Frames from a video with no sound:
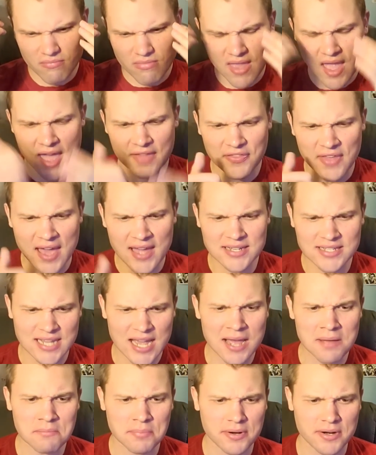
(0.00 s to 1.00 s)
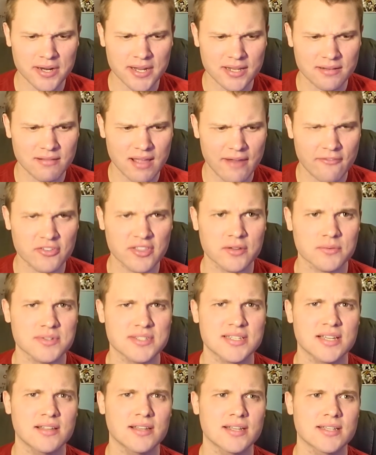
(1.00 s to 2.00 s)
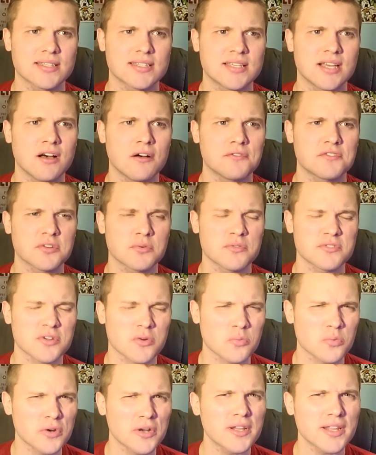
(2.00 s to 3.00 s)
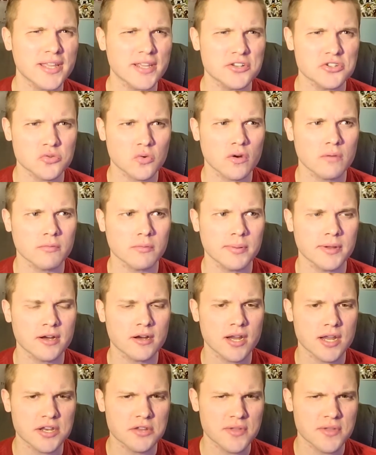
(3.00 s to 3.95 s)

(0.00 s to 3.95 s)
at that time period, everything was selling itself, so it was a really enjoyable period.